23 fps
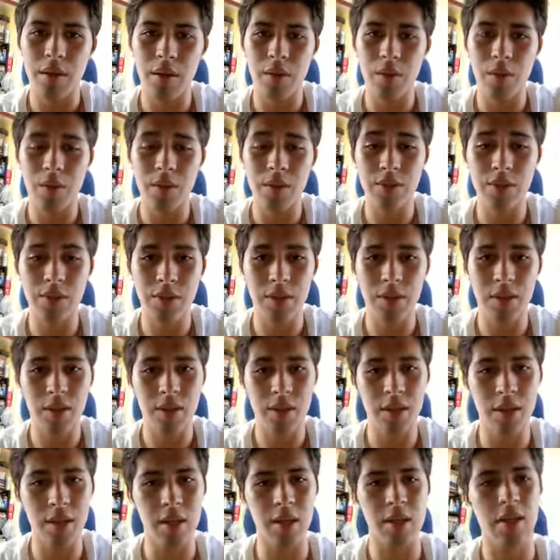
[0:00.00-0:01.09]
it was
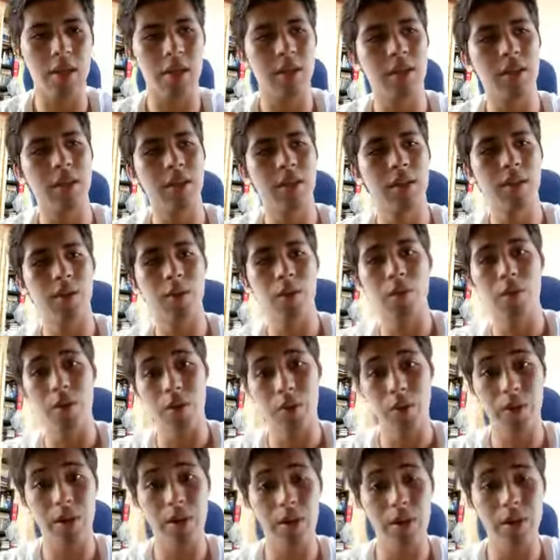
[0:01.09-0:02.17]
created the
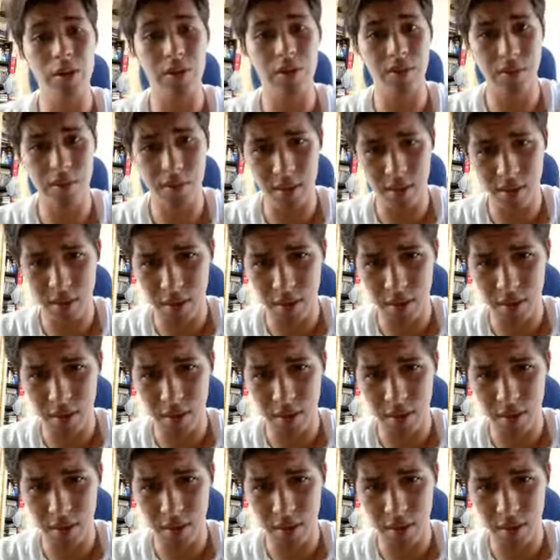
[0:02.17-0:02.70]
what we call